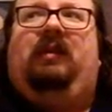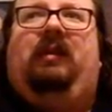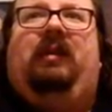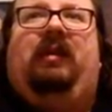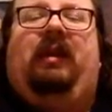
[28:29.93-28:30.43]

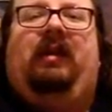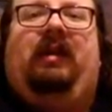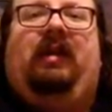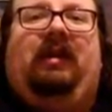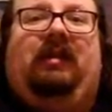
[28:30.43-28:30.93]
You can
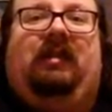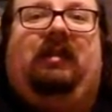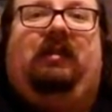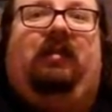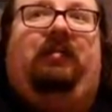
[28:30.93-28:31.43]
get kids
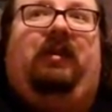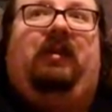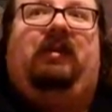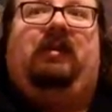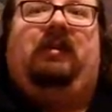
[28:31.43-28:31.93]
into it
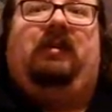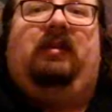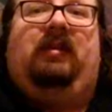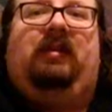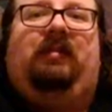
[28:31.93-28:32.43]
because
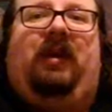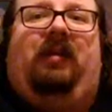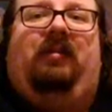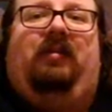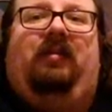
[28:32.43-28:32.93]
it's
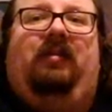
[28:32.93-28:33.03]
about